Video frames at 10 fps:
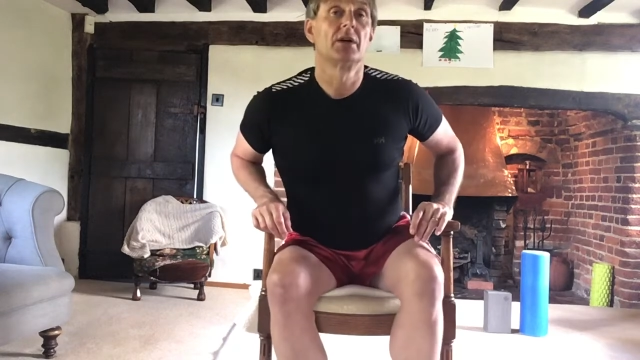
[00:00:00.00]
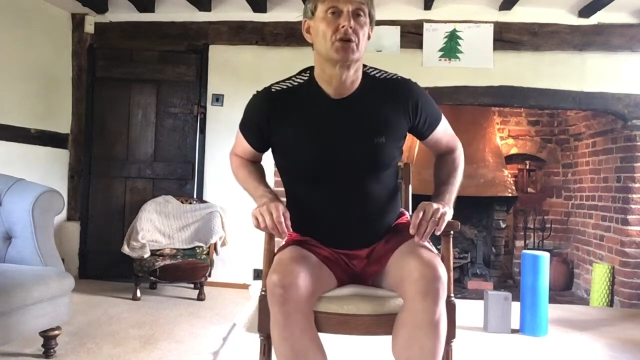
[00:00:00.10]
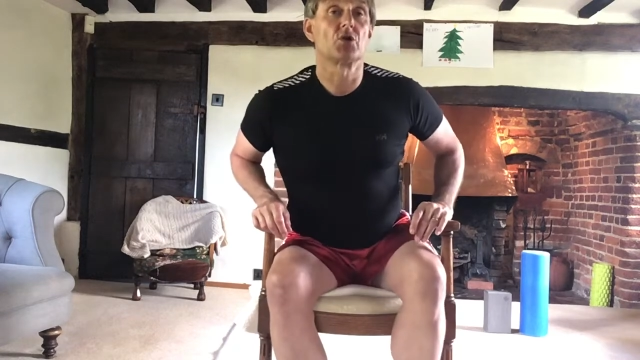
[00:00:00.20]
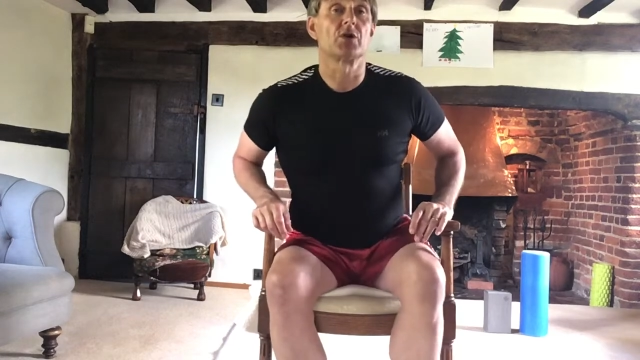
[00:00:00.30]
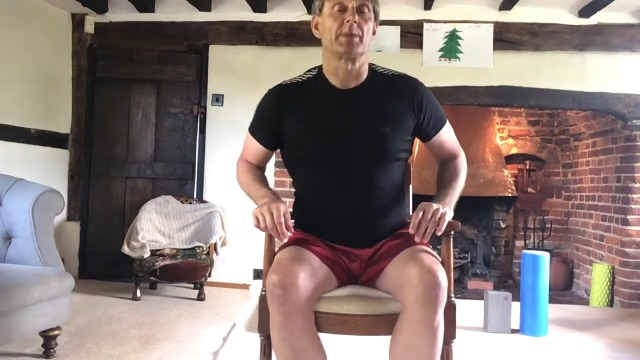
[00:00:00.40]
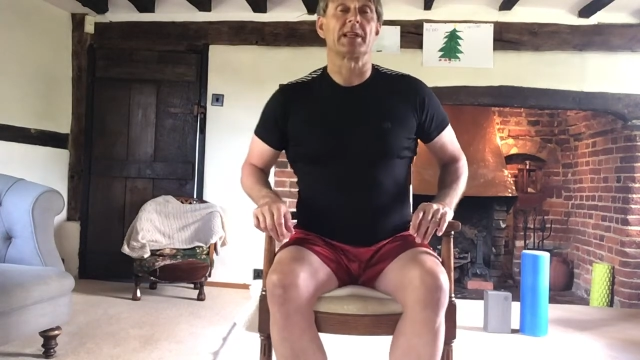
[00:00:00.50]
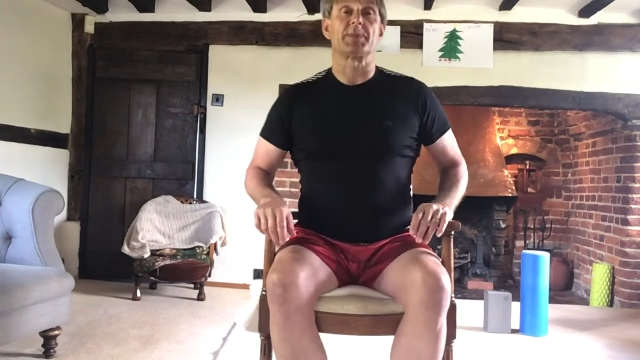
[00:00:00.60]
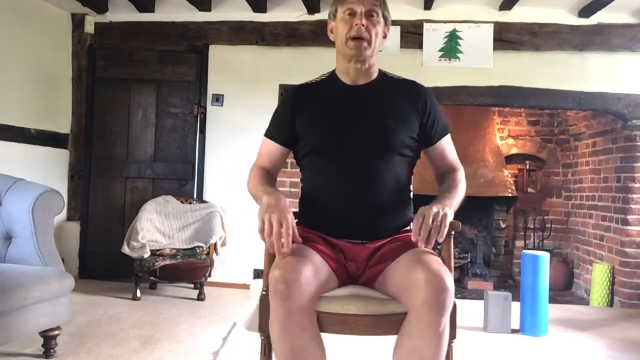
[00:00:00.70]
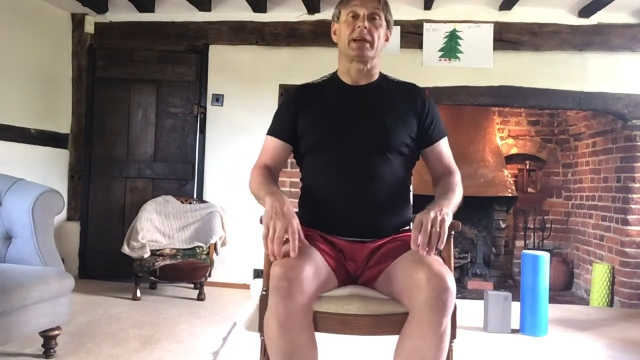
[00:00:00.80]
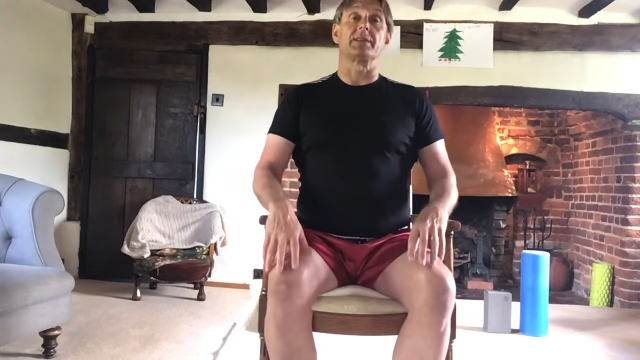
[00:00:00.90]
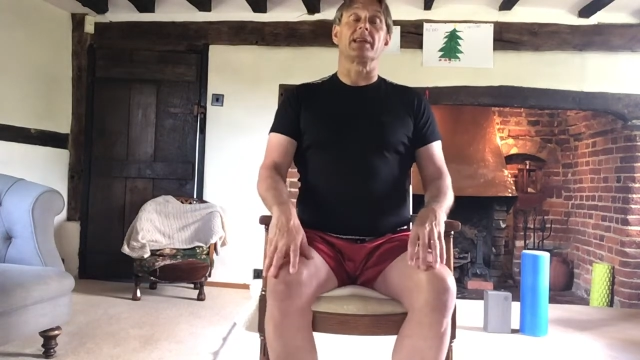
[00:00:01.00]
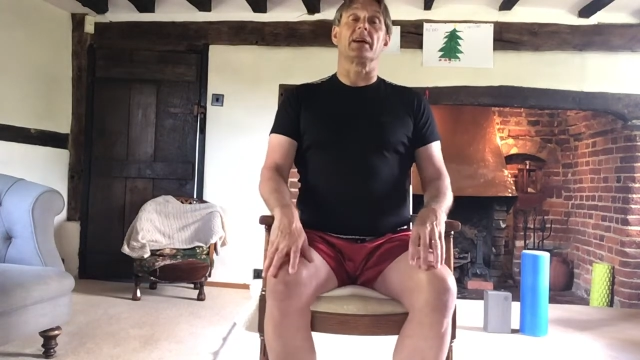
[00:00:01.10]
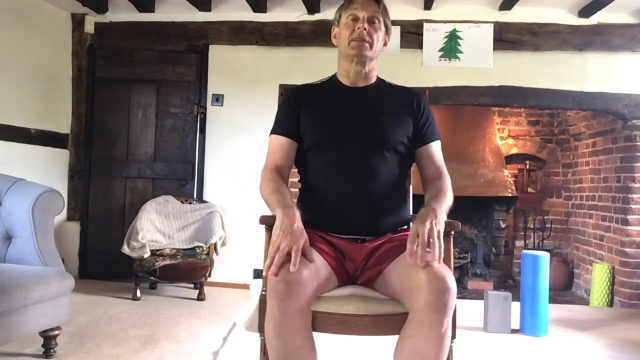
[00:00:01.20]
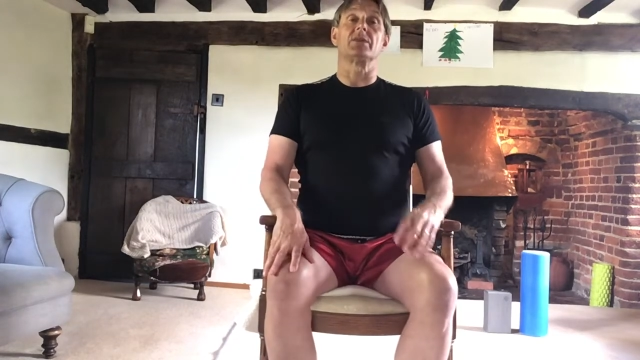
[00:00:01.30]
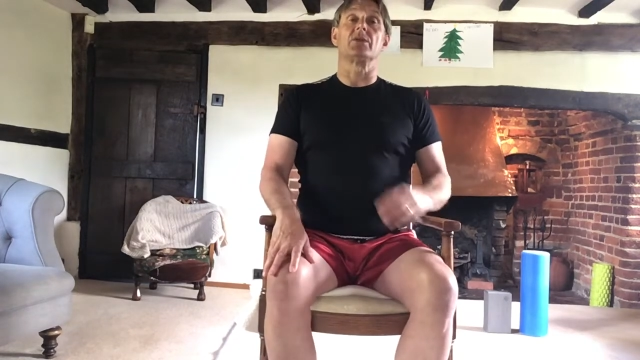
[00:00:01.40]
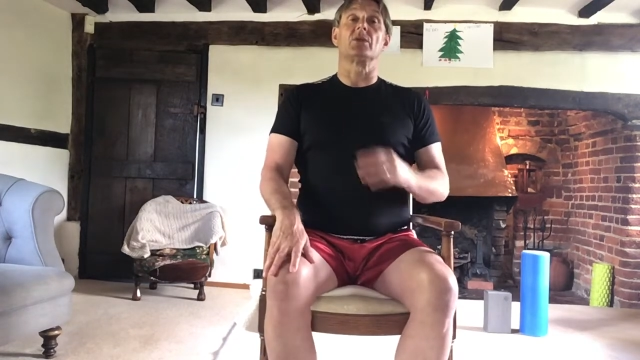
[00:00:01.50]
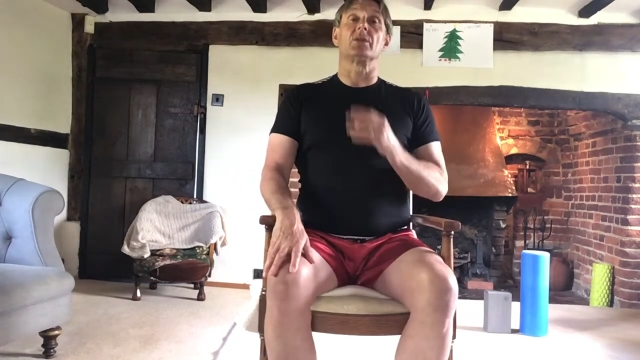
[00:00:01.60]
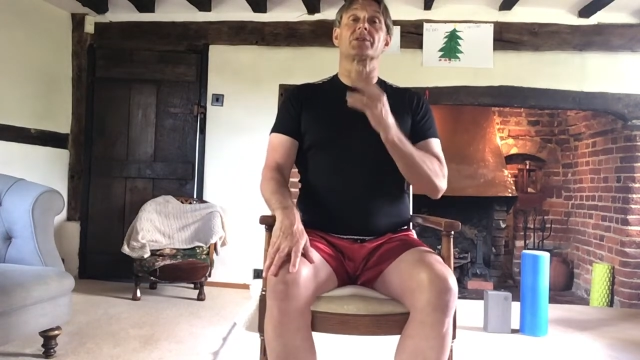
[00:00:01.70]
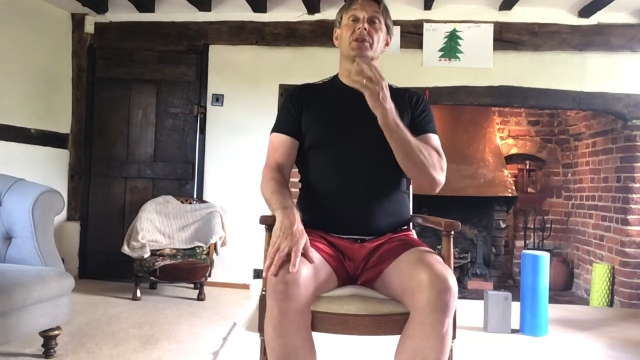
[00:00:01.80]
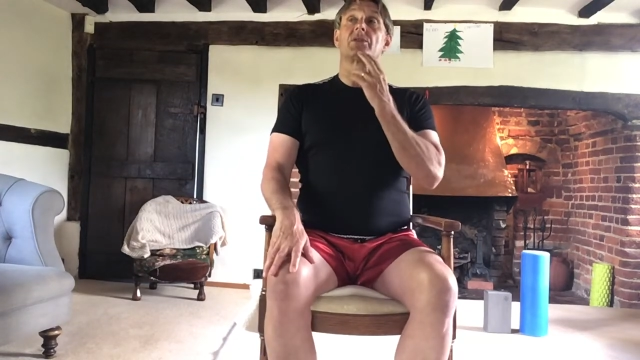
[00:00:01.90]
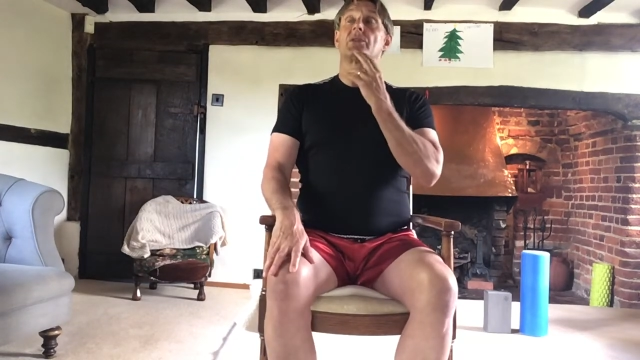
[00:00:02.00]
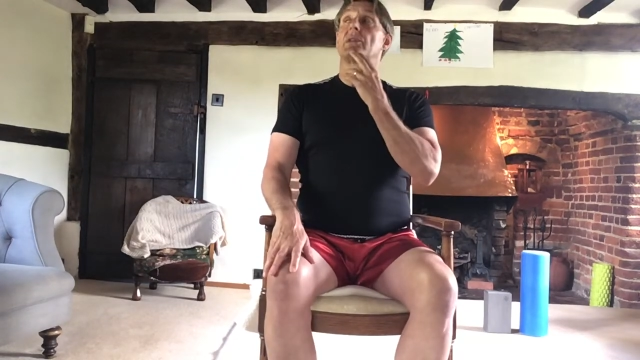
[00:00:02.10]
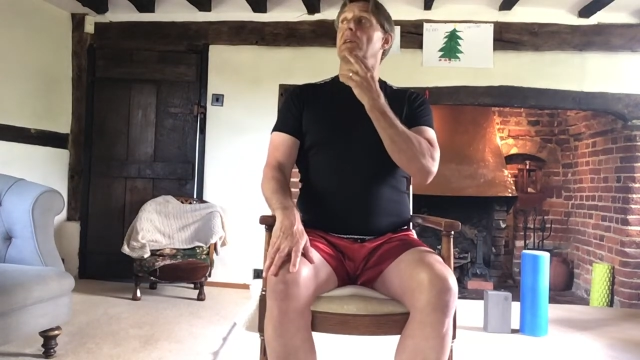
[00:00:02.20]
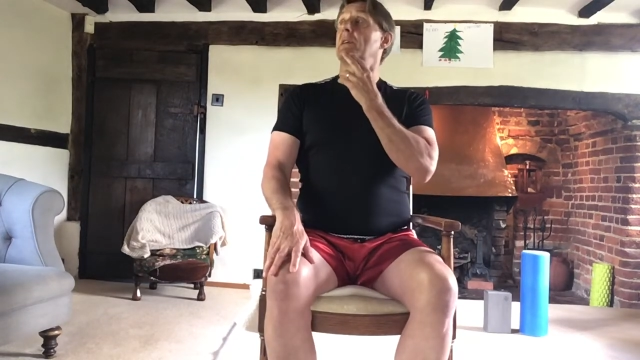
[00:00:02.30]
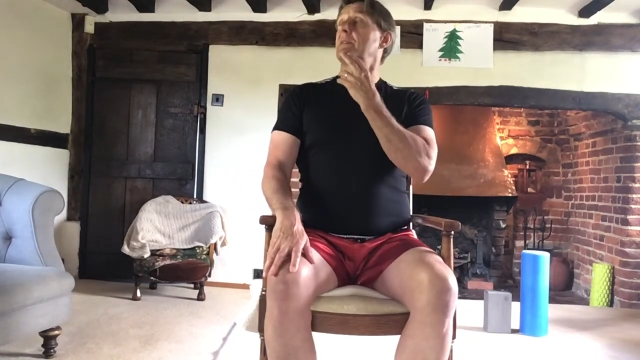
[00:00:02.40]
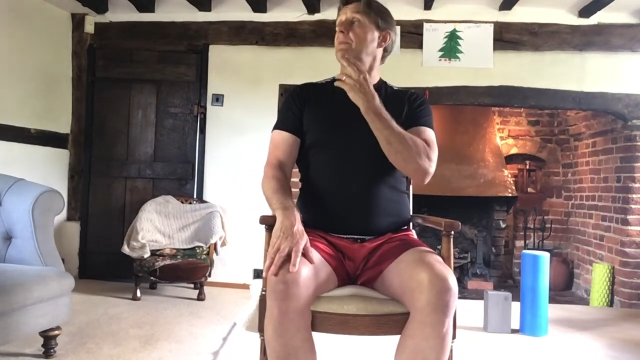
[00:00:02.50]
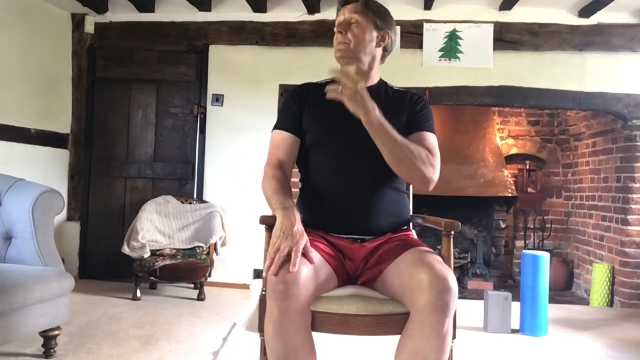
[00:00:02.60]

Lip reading: shoulder blades back and down. You'll turn your head,